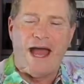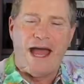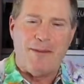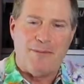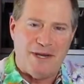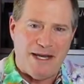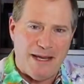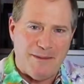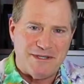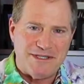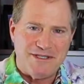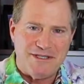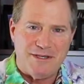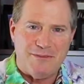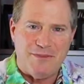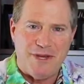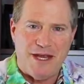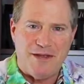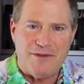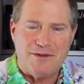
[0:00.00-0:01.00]
Hi, my name is
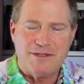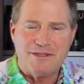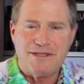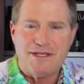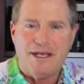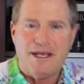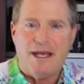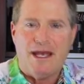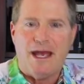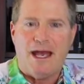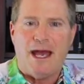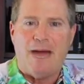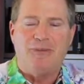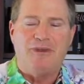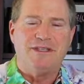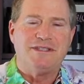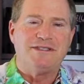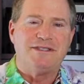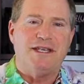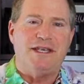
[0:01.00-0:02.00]
Jim Mathers. I'm
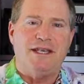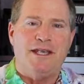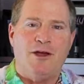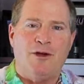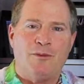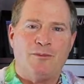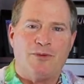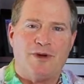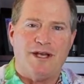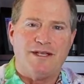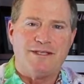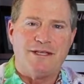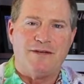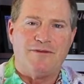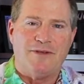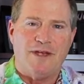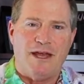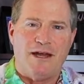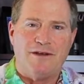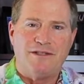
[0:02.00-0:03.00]
the CEO and
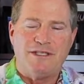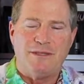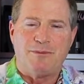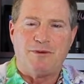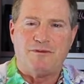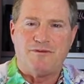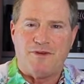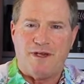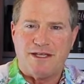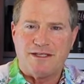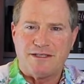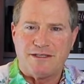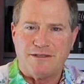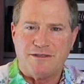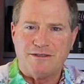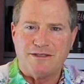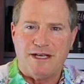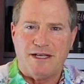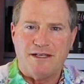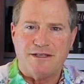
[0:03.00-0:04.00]
President of Energy
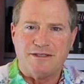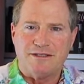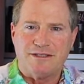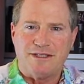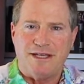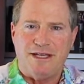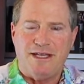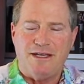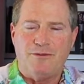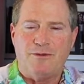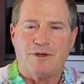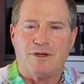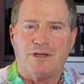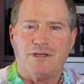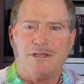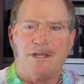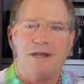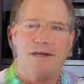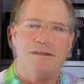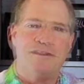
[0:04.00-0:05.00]
Professionals, LLC. We're
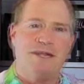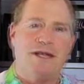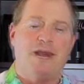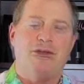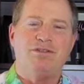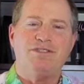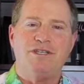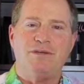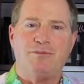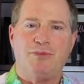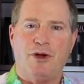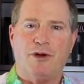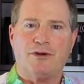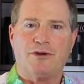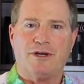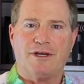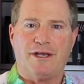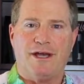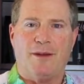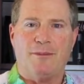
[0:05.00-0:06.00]
a large energy
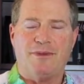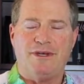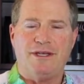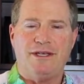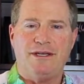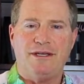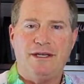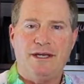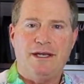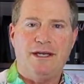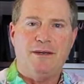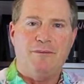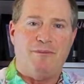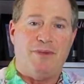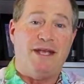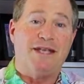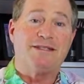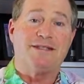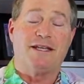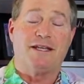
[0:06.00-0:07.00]
broker company
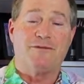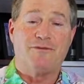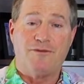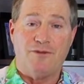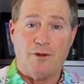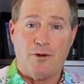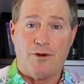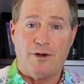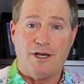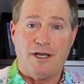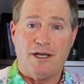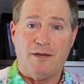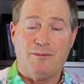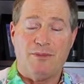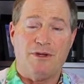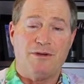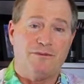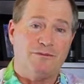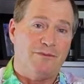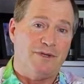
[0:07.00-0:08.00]
based out of Florida,
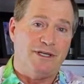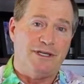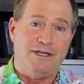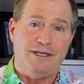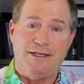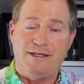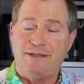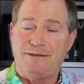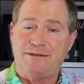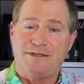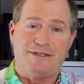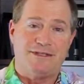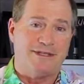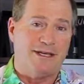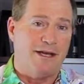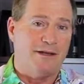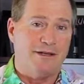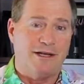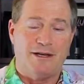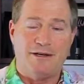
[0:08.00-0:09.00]
but we
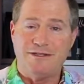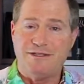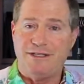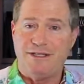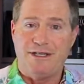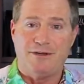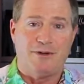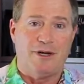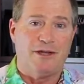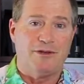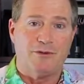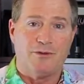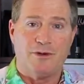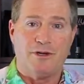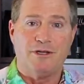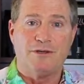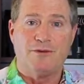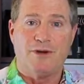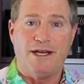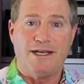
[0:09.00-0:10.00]
sell energy around the
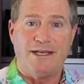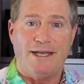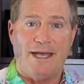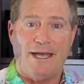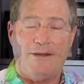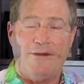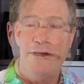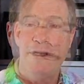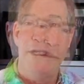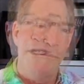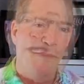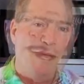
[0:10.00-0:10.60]
world right now.